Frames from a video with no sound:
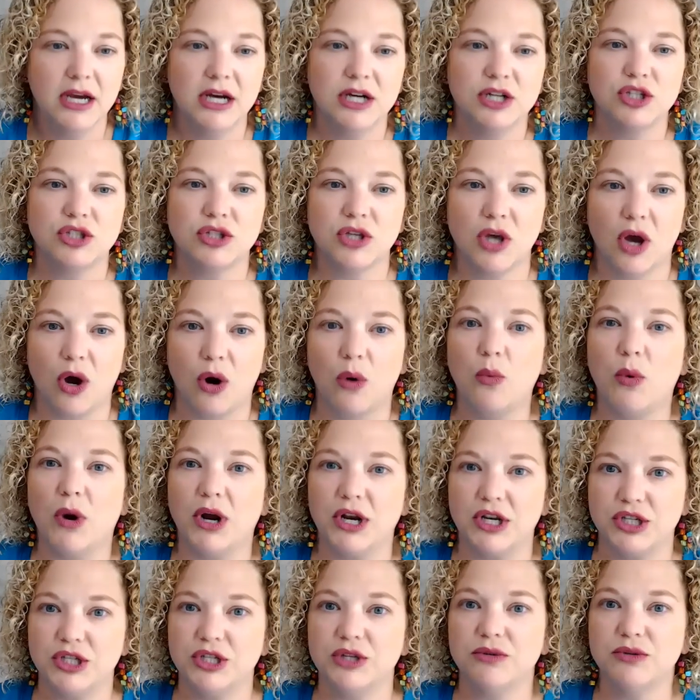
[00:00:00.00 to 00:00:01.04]
So,
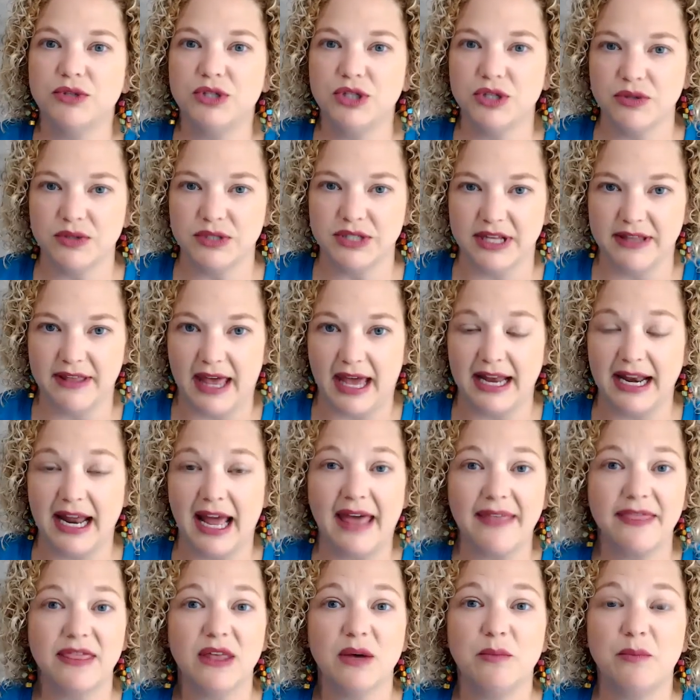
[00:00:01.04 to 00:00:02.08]
what do you do to that?
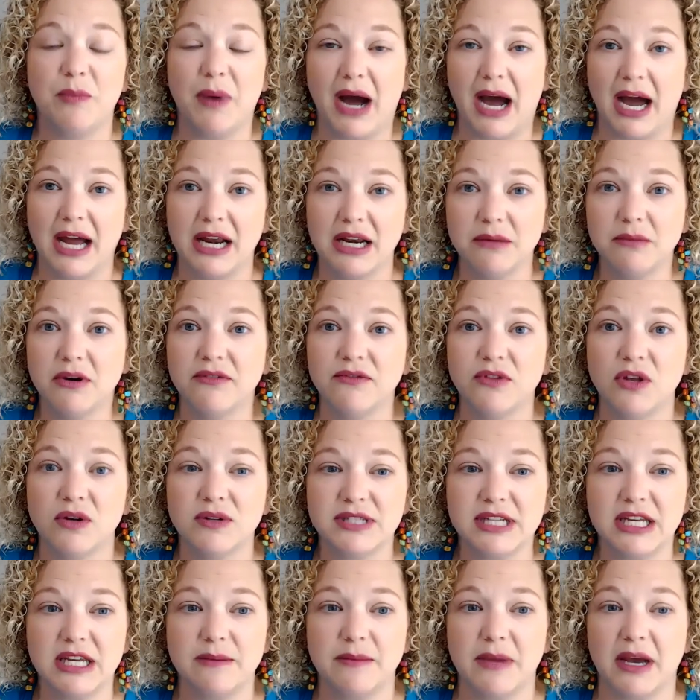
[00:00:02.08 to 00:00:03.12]
At the bottom of
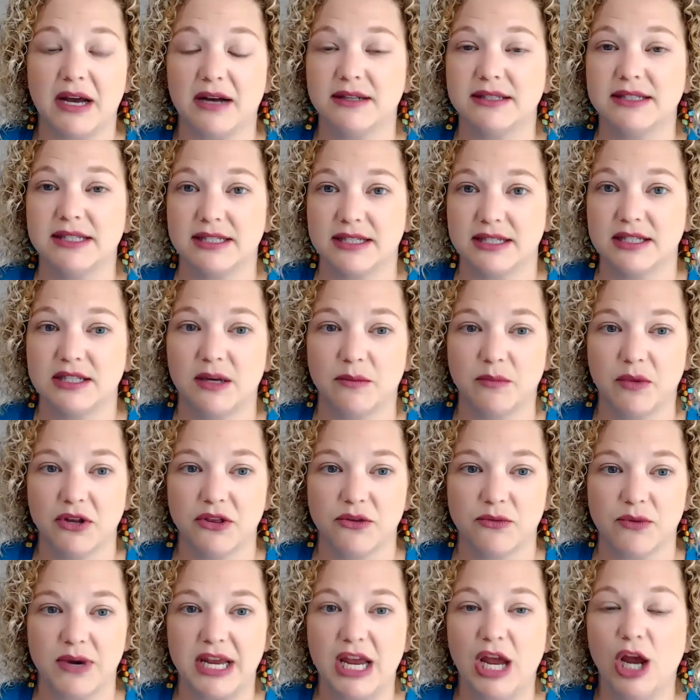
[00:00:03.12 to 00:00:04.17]
those emails, this is number
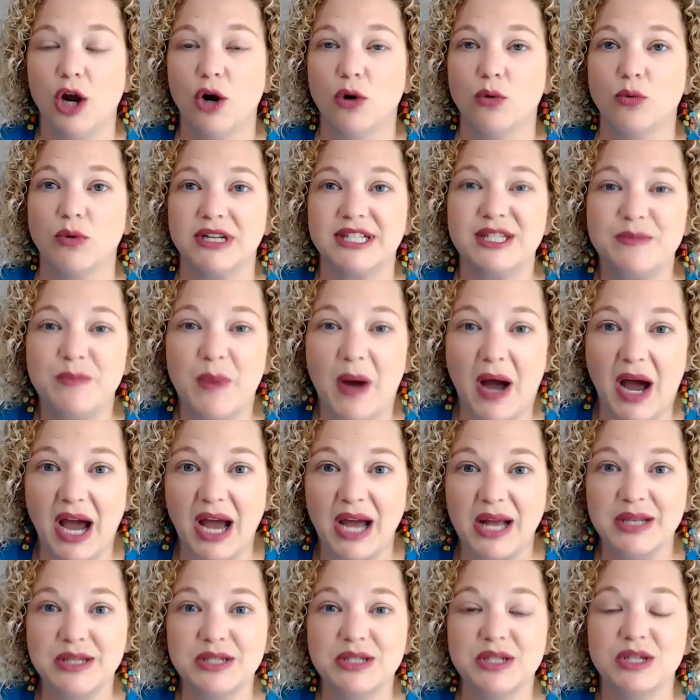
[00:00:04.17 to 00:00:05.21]
three,
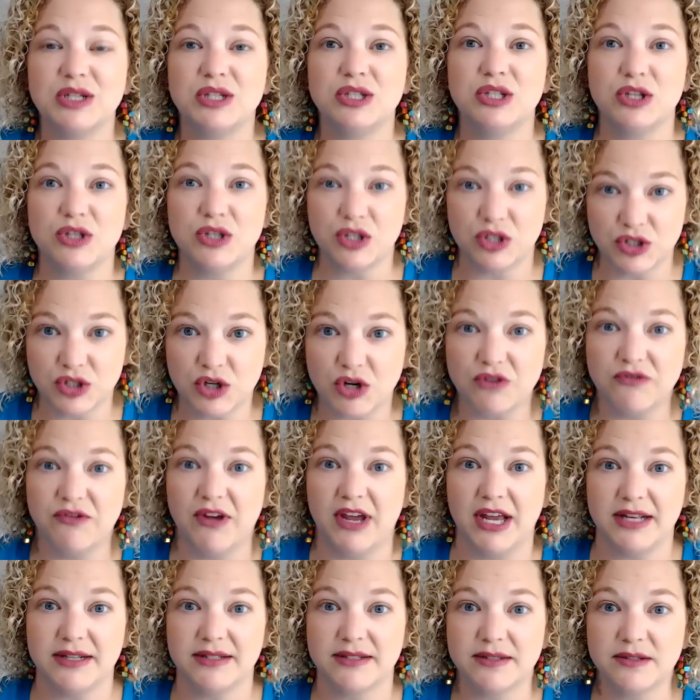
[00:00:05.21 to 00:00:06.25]
respond to the
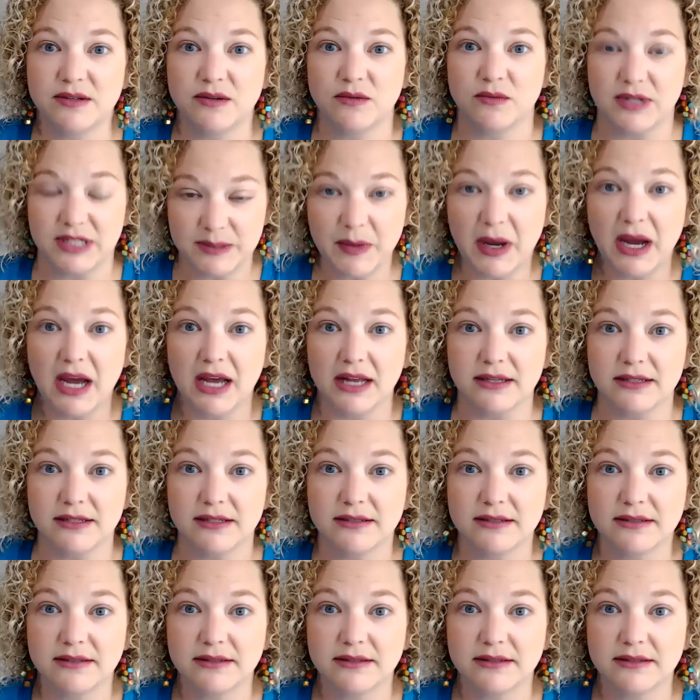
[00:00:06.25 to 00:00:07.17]
surveys. Respond.